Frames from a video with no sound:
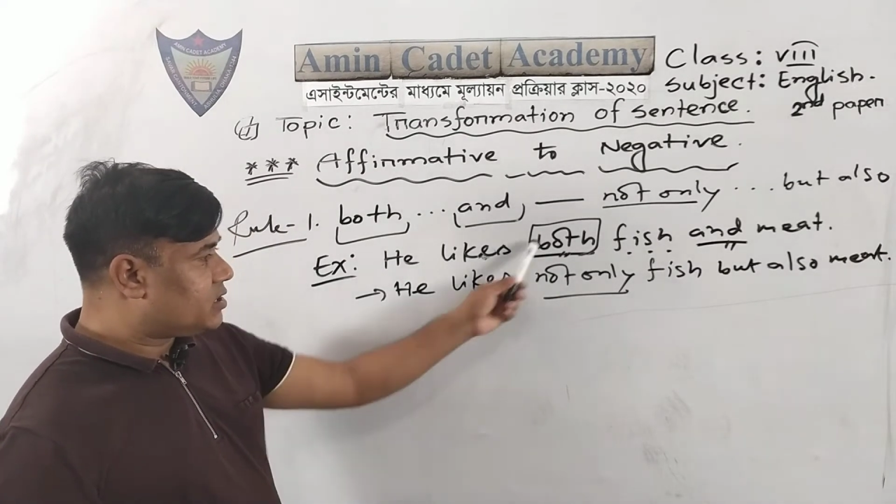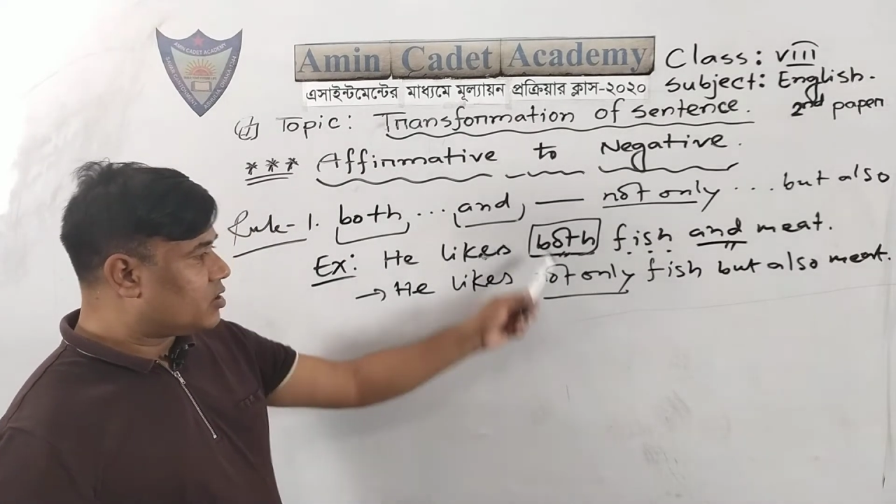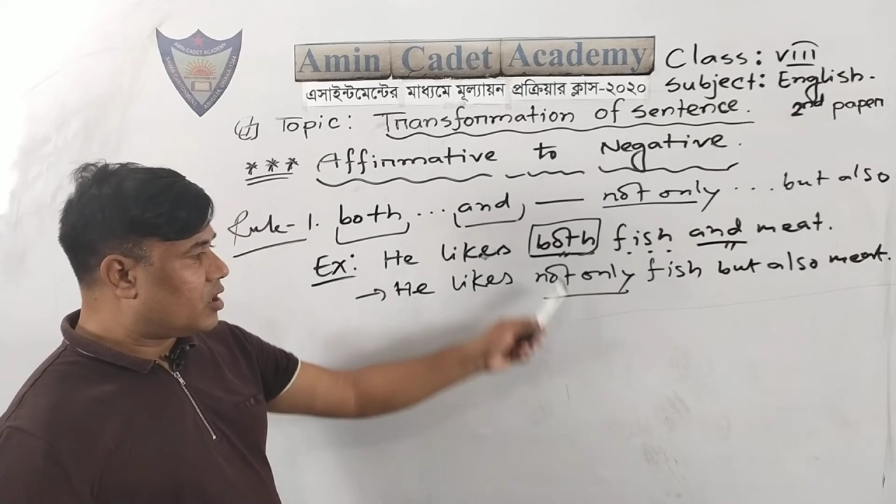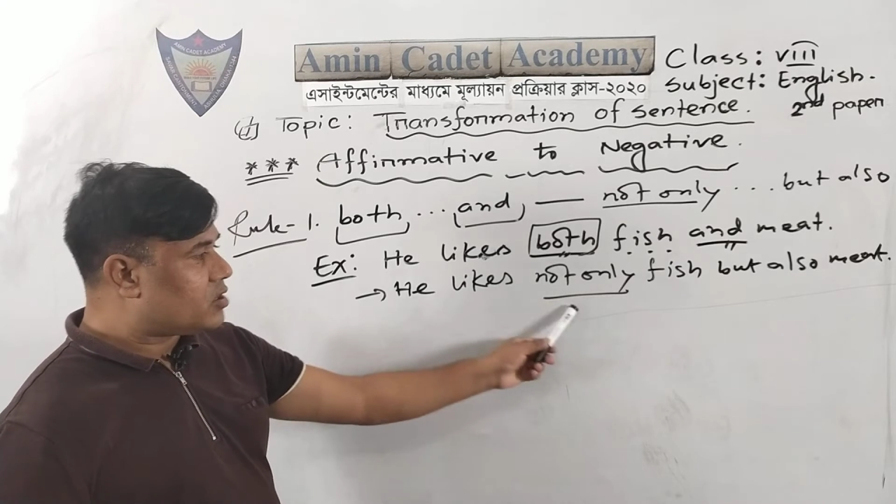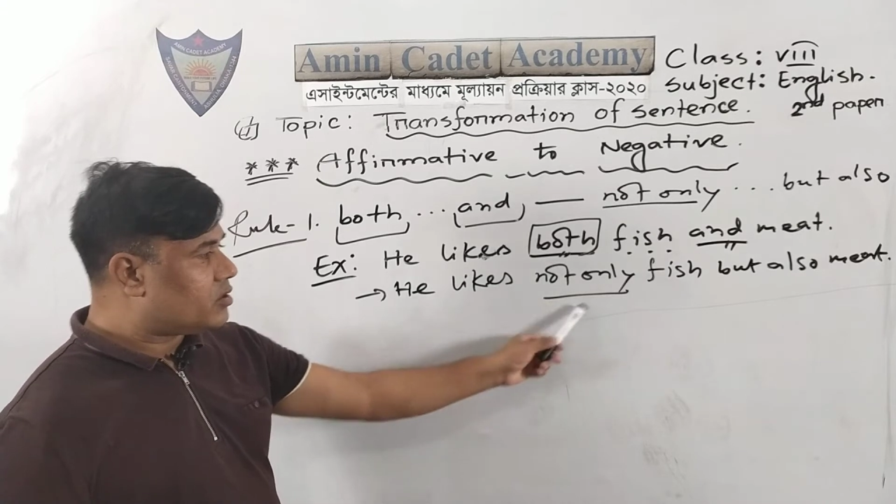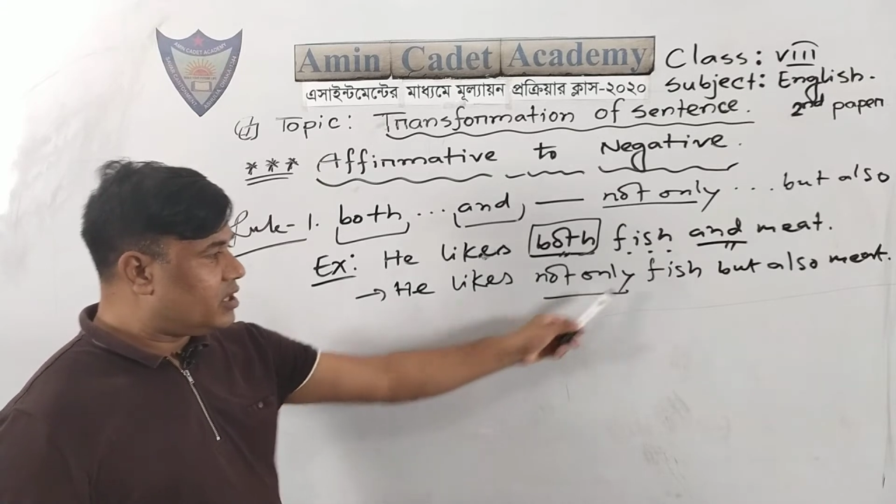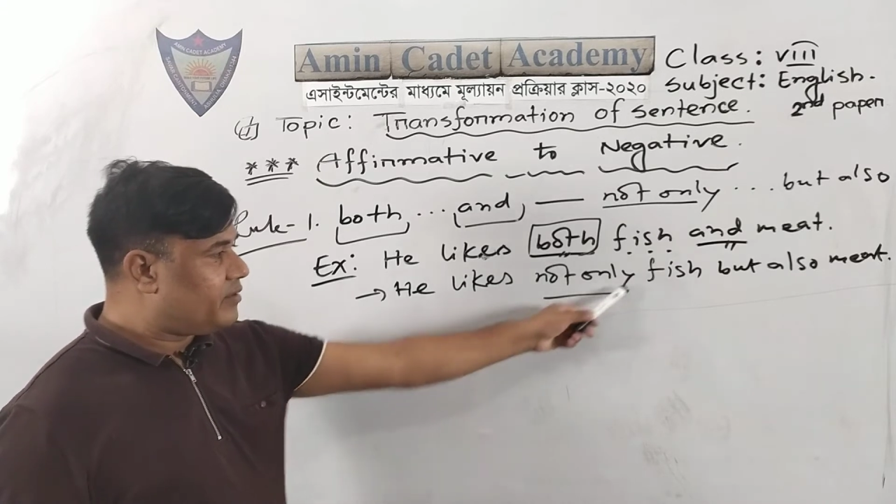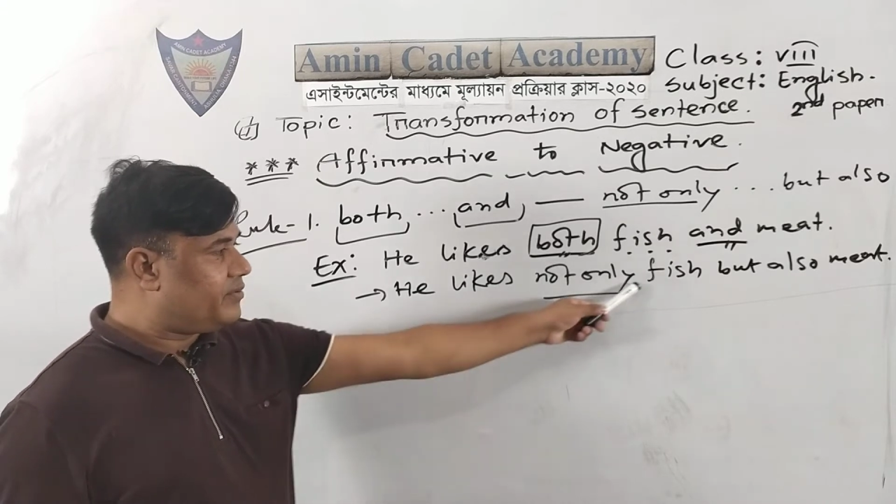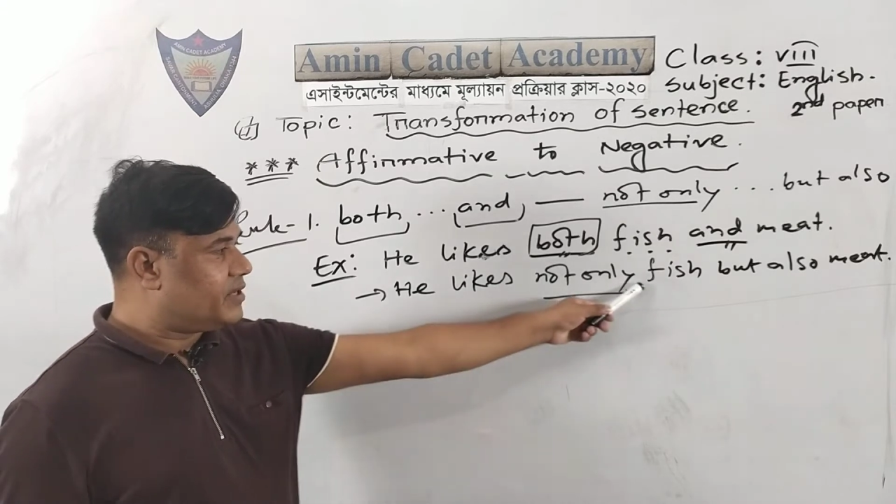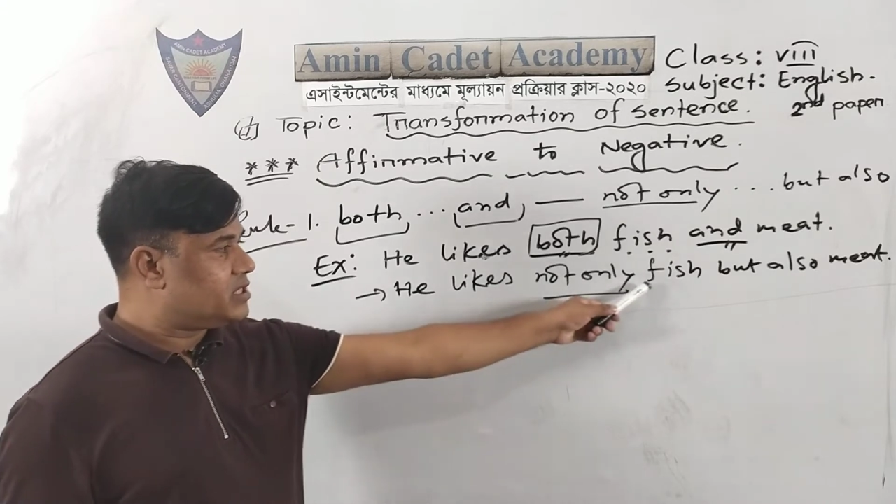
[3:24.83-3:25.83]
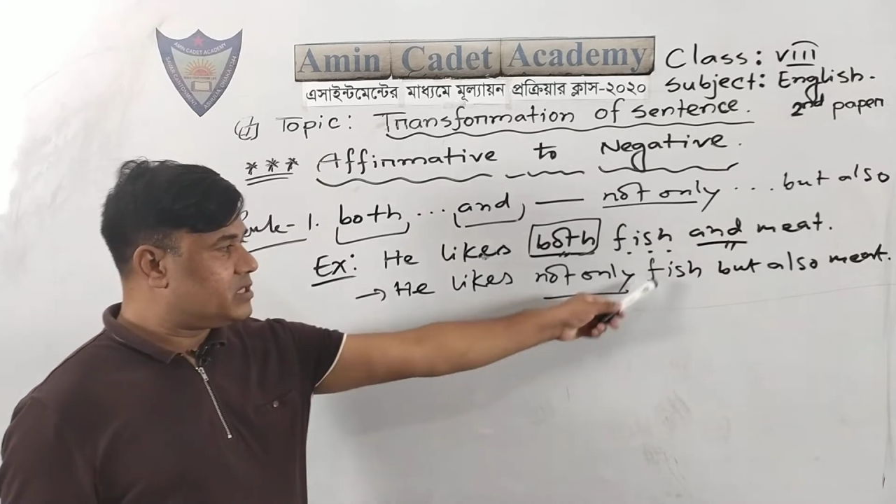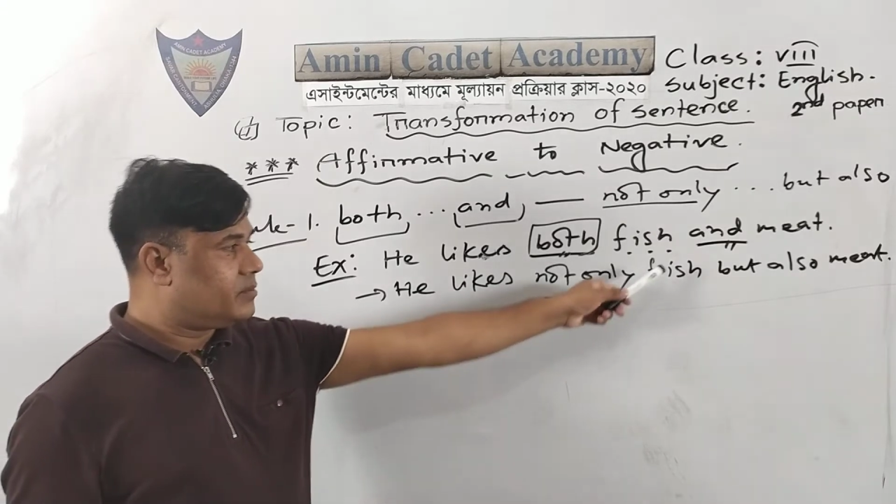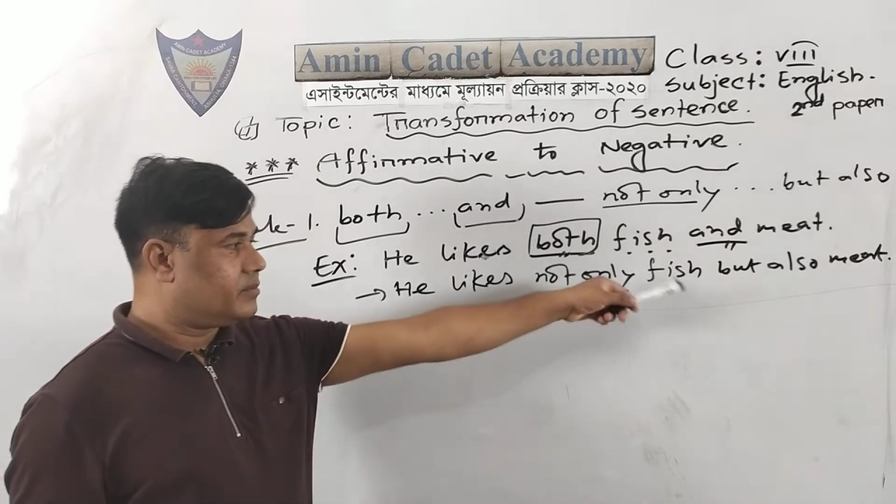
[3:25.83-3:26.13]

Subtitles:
not only fish